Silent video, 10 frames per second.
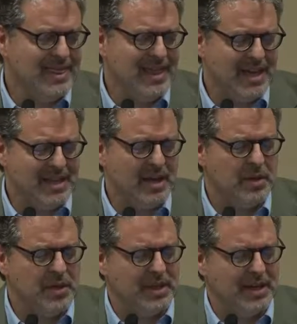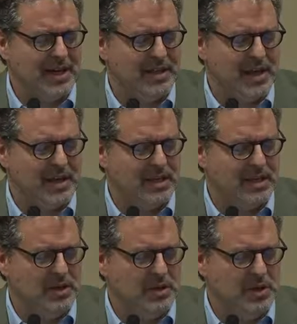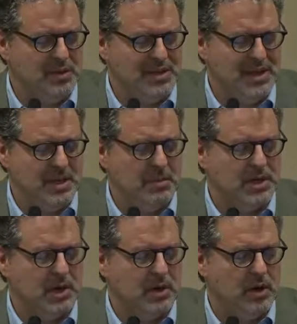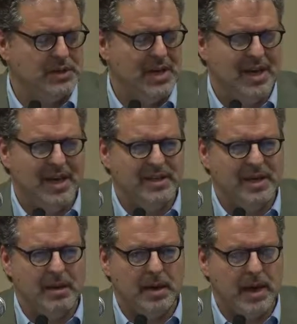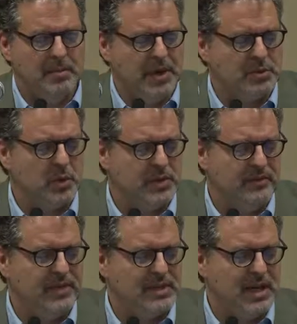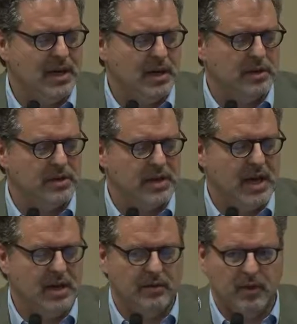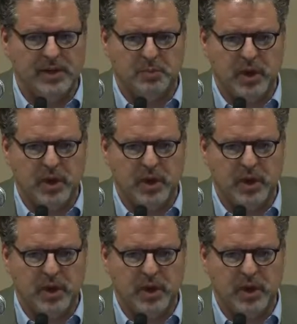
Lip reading: And then the other thing that I think you see in the materials is a much more sophisticated understanding of race